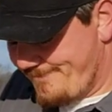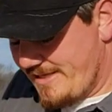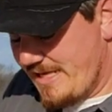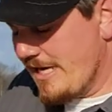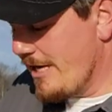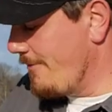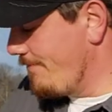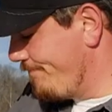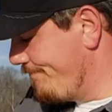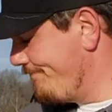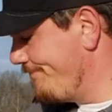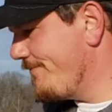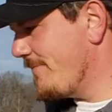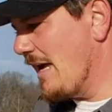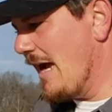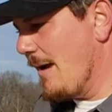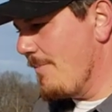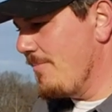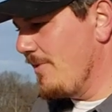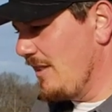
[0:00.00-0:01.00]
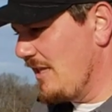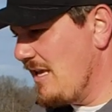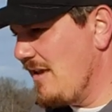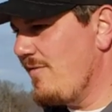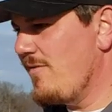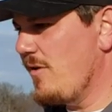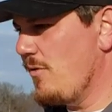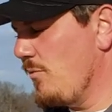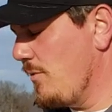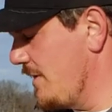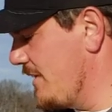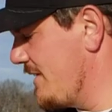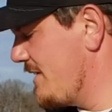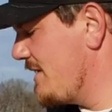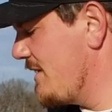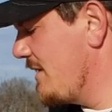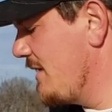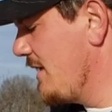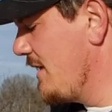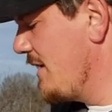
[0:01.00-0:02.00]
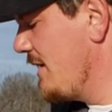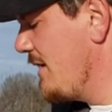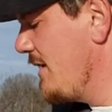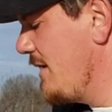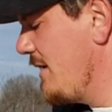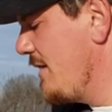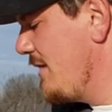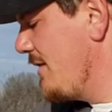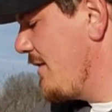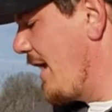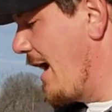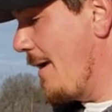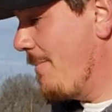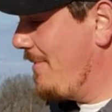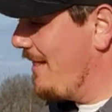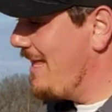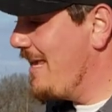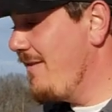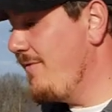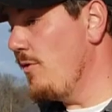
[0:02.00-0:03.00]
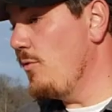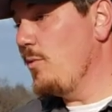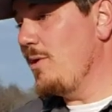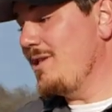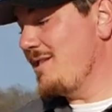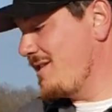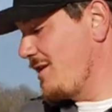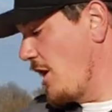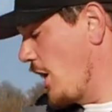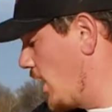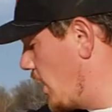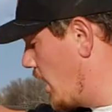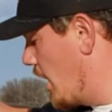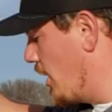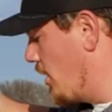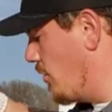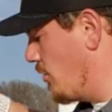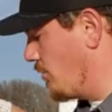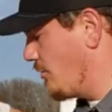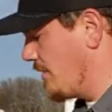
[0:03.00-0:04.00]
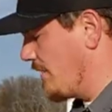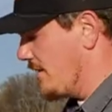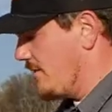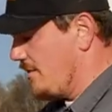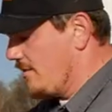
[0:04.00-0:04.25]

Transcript: Yep. I believe it was. I believe it was alone.